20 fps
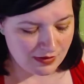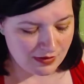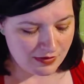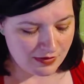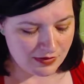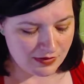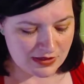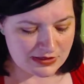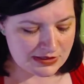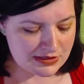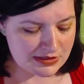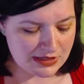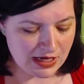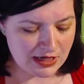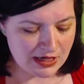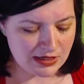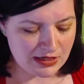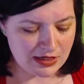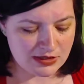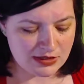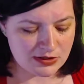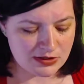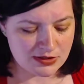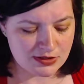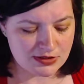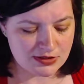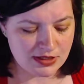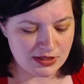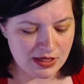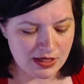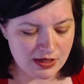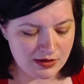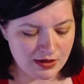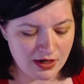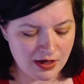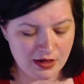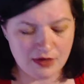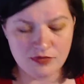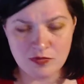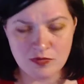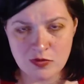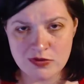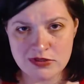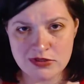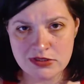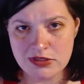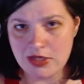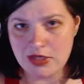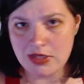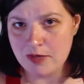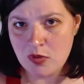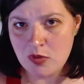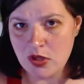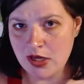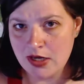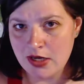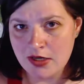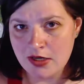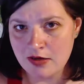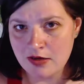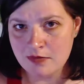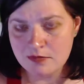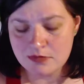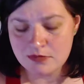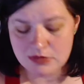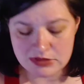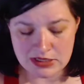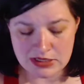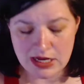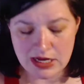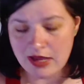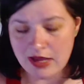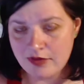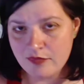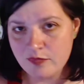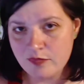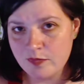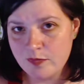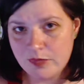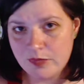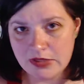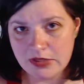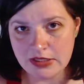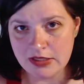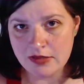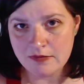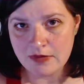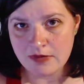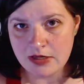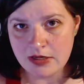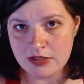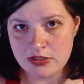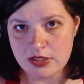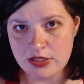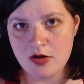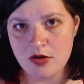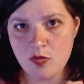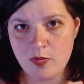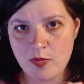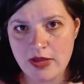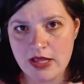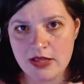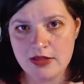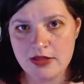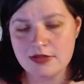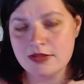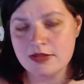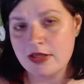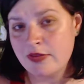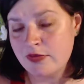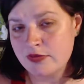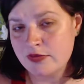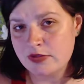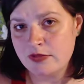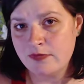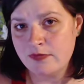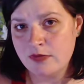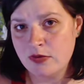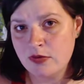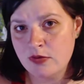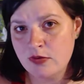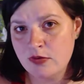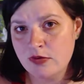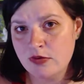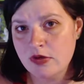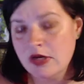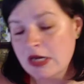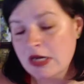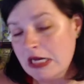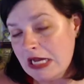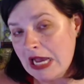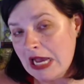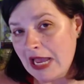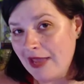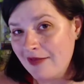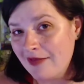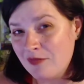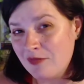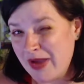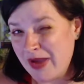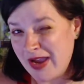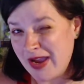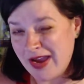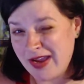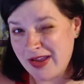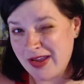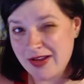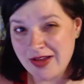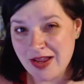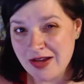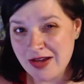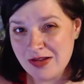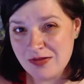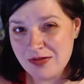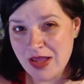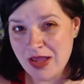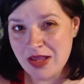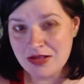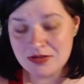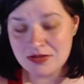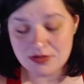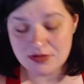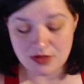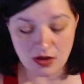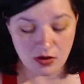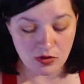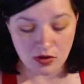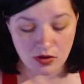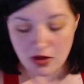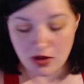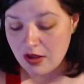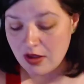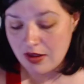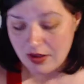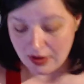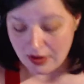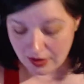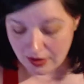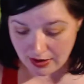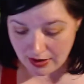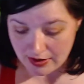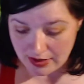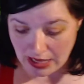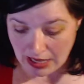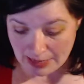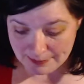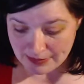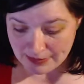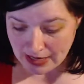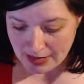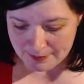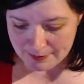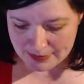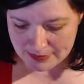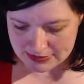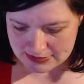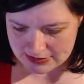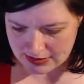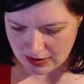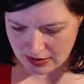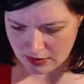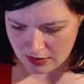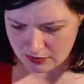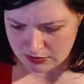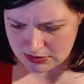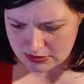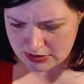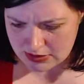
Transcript: this is kind of nice just to get kind of more staple items. I have plenty of eyeshadow palettes and there's a few I have my eye on anyway, so I'm not missing out.